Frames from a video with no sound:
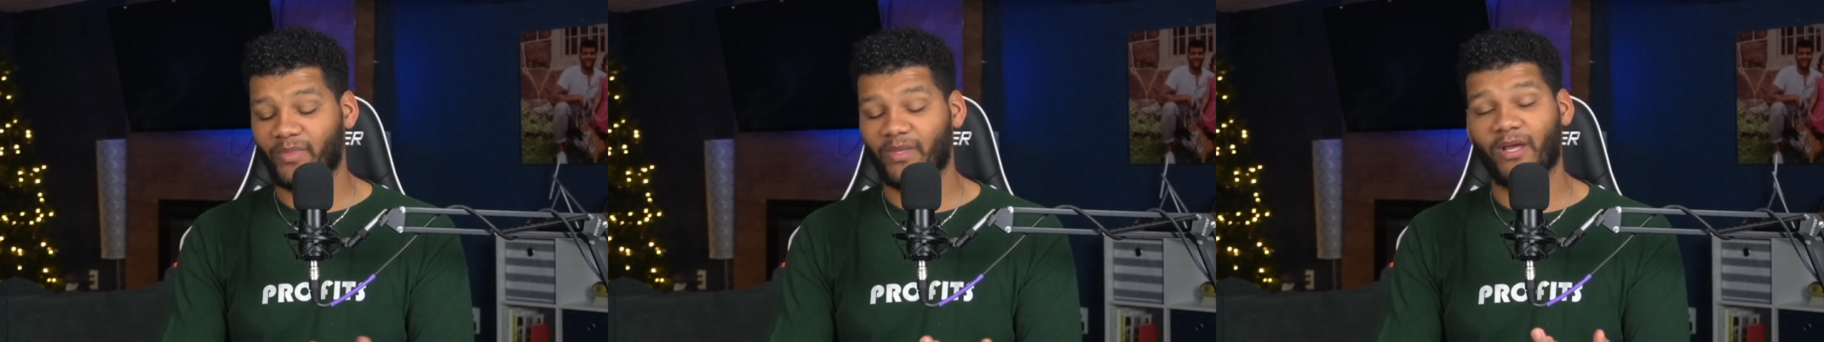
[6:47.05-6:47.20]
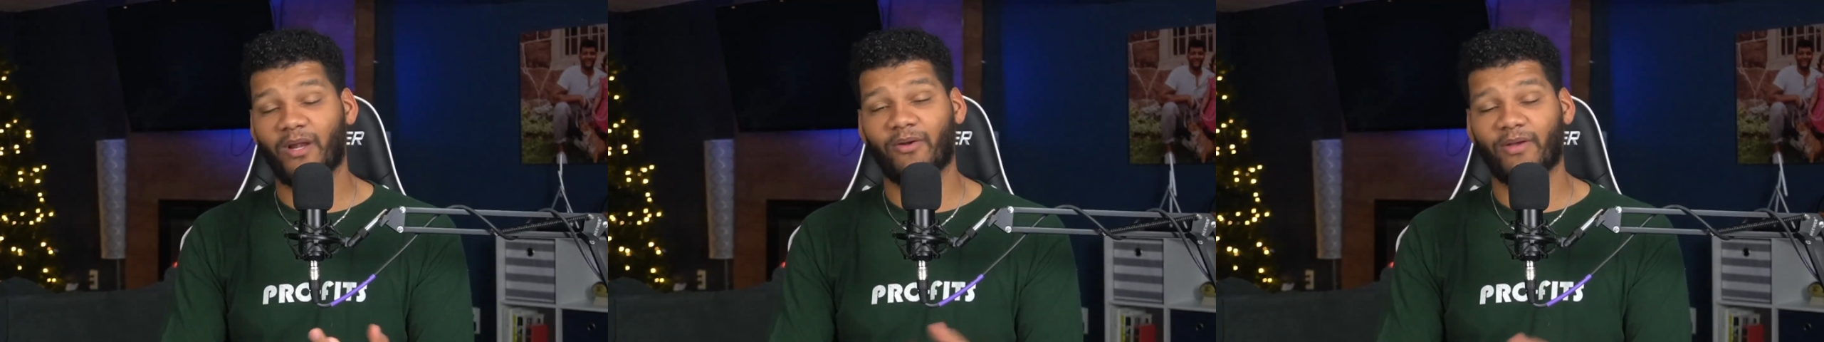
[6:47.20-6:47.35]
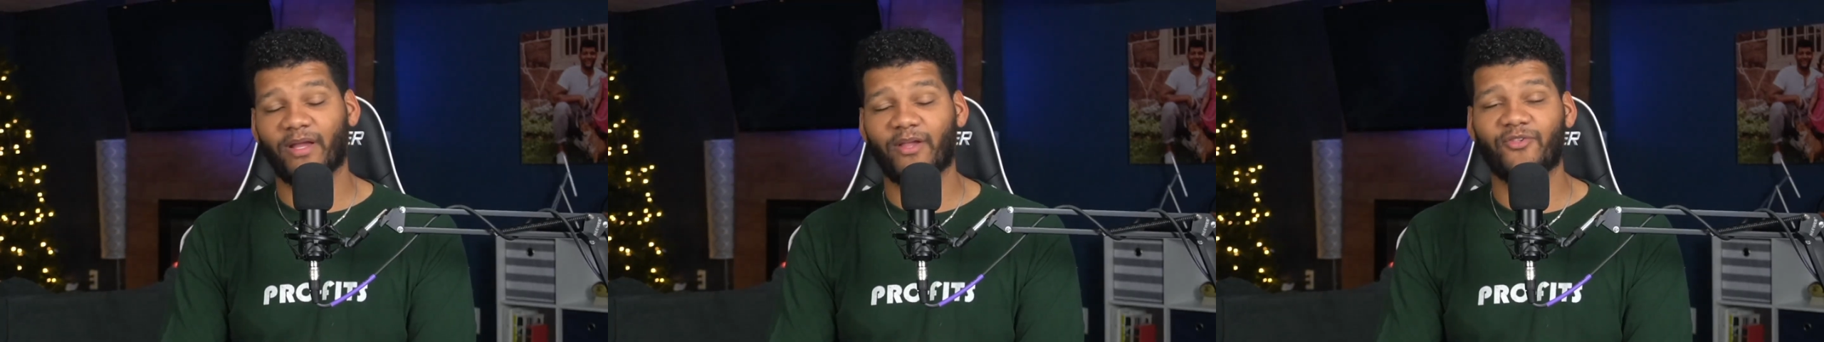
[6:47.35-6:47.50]

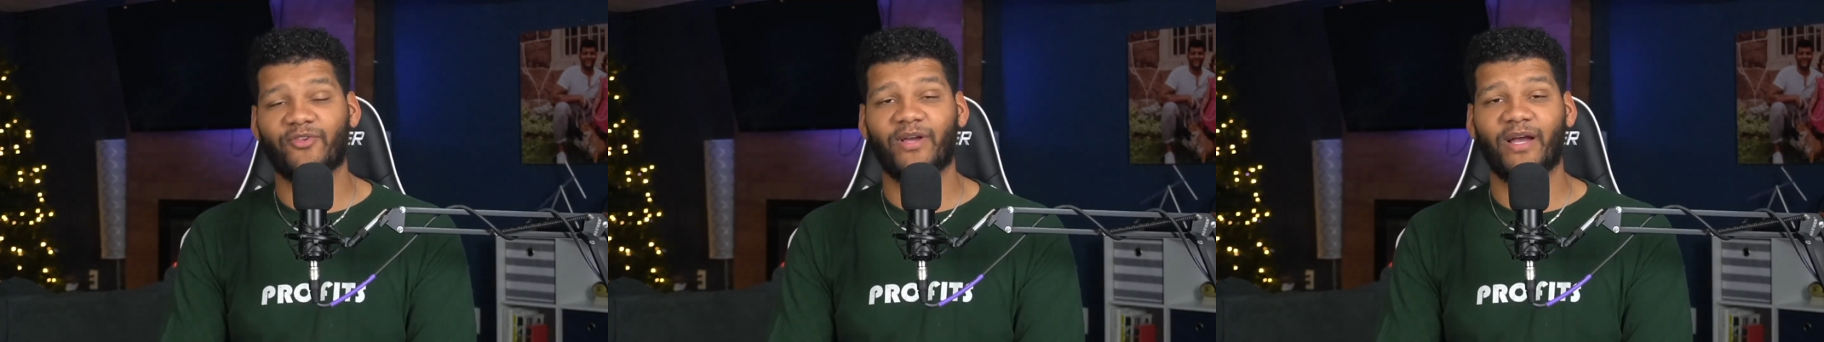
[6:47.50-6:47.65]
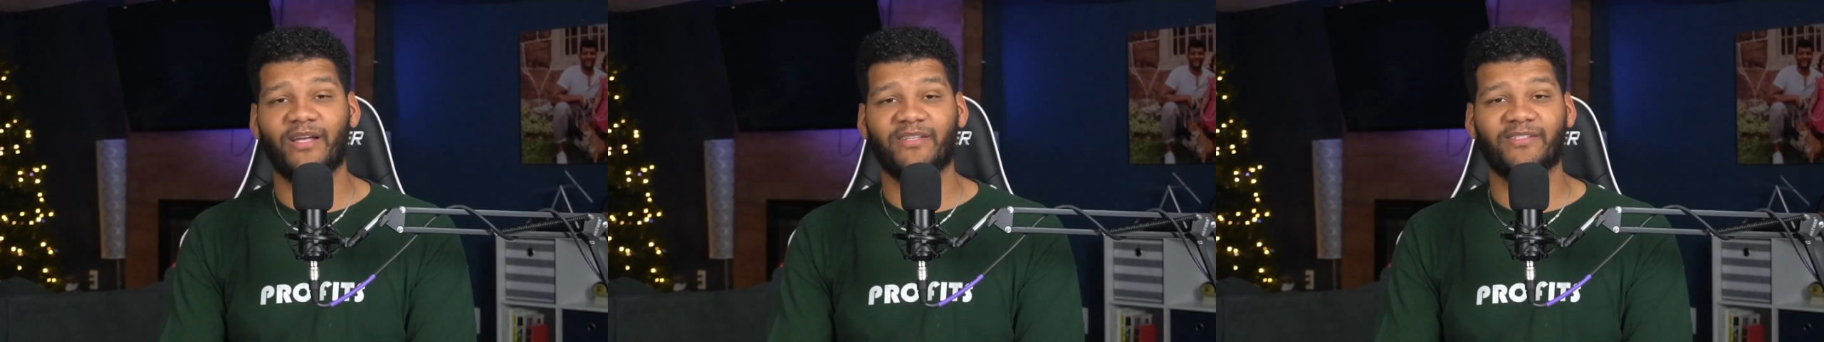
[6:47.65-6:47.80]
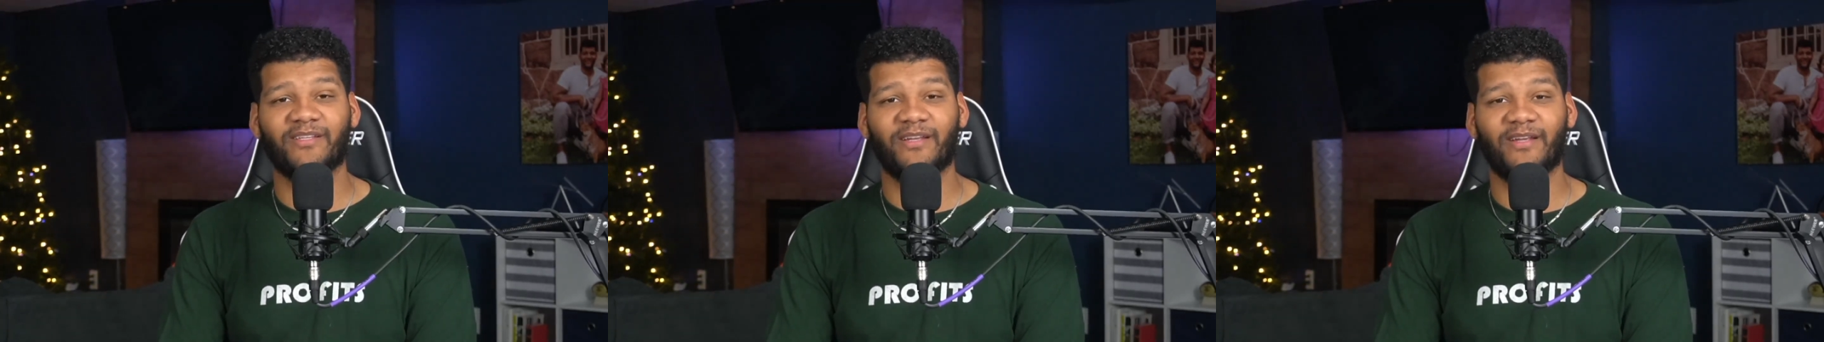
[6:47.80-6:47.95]
and I'll catch you
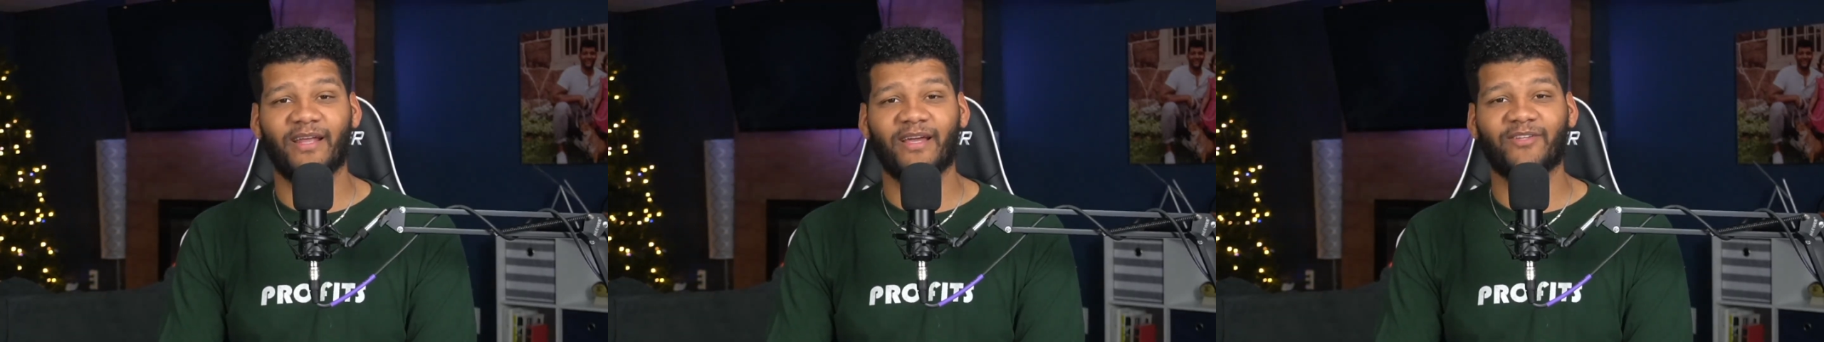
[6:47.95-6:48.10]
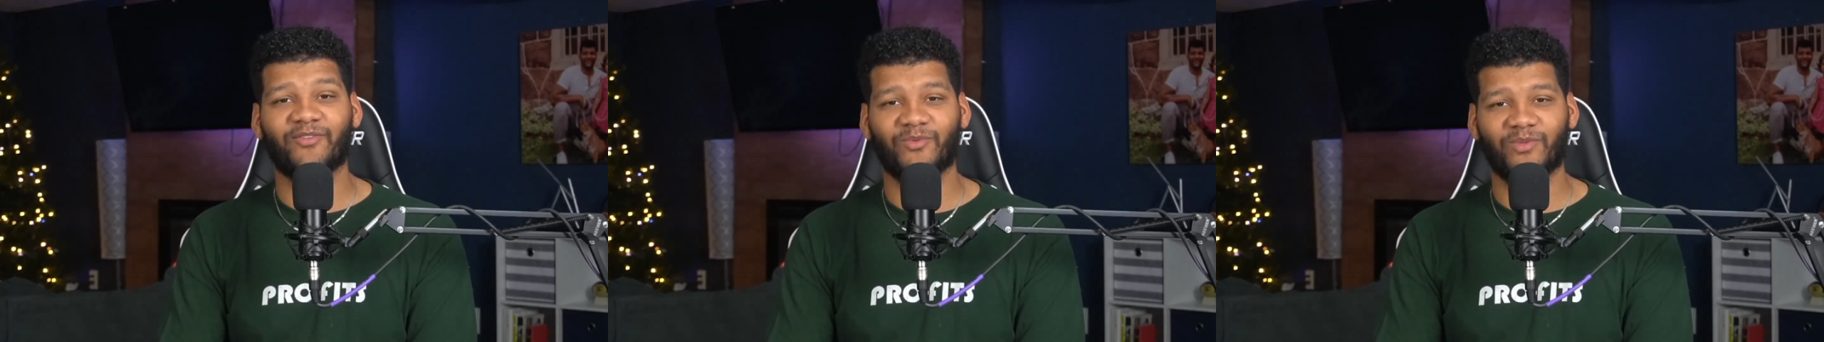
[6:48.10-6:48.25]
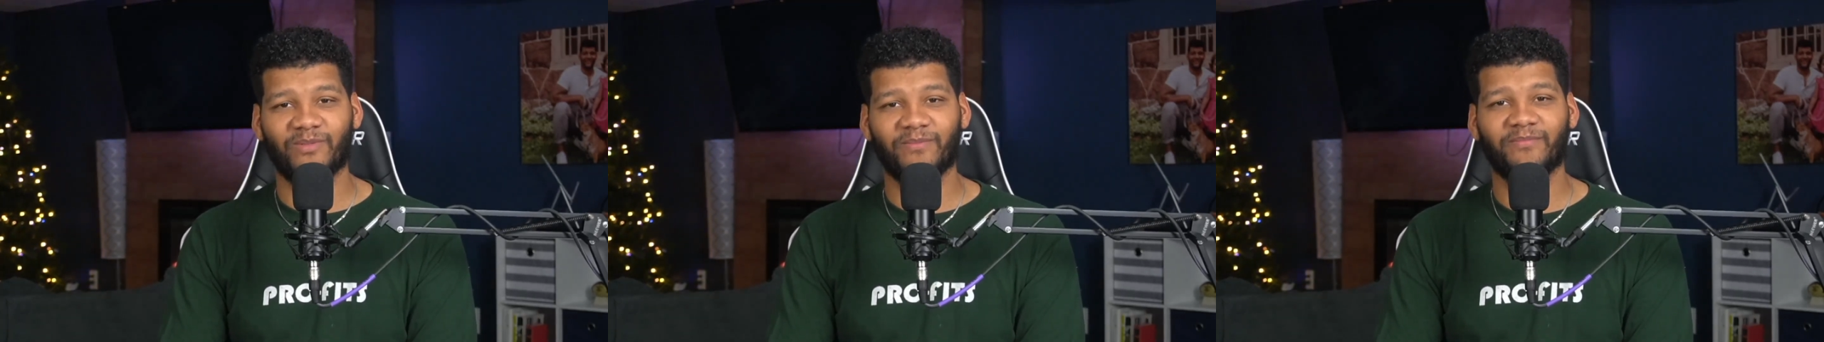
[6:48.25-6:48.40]
guys in the
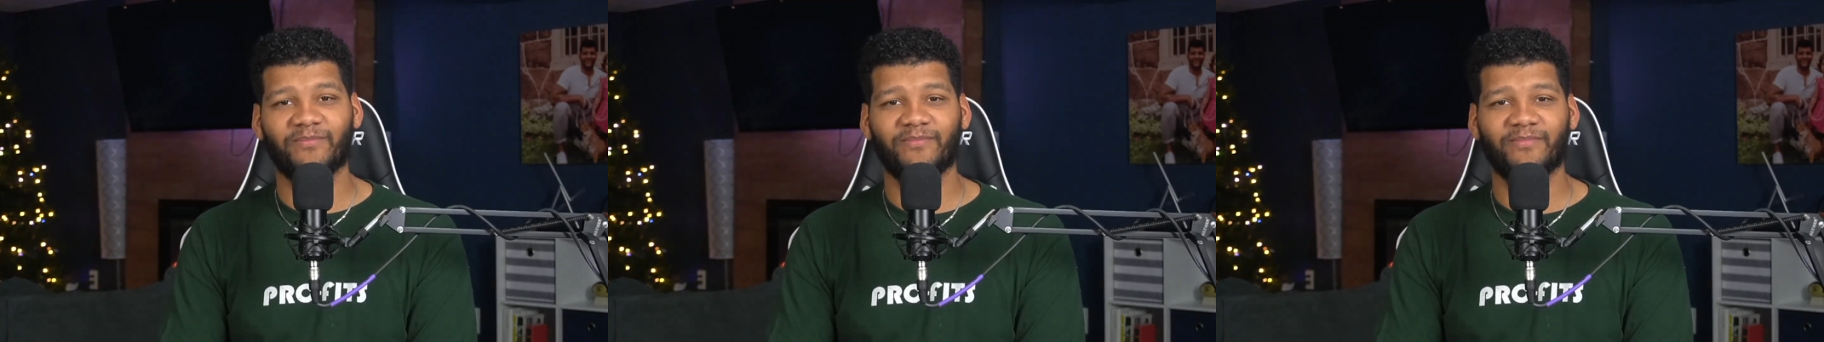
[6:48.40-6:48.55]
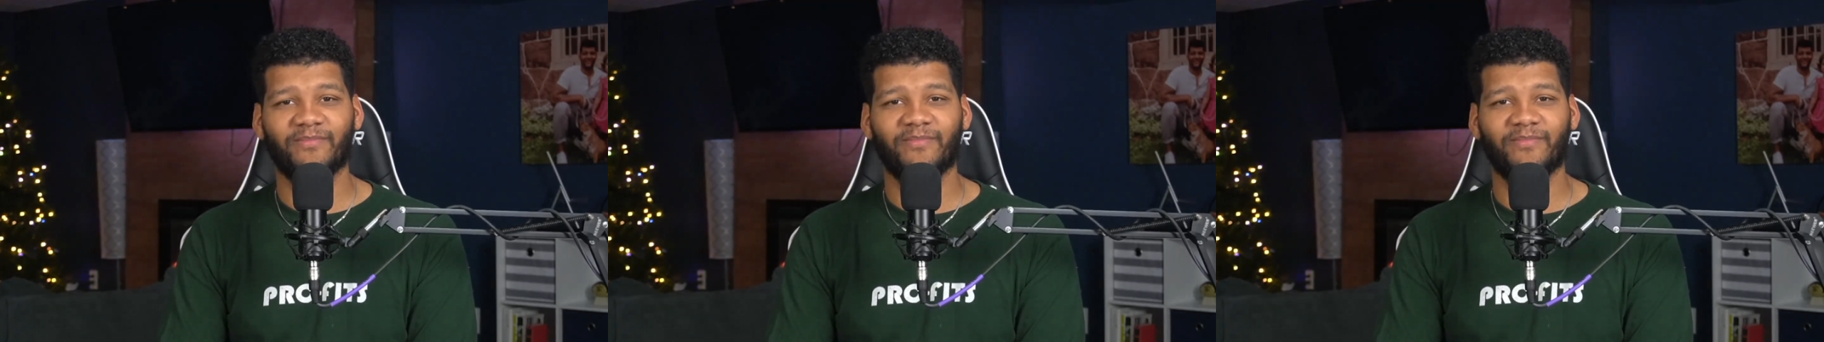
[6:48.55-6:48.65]
next one.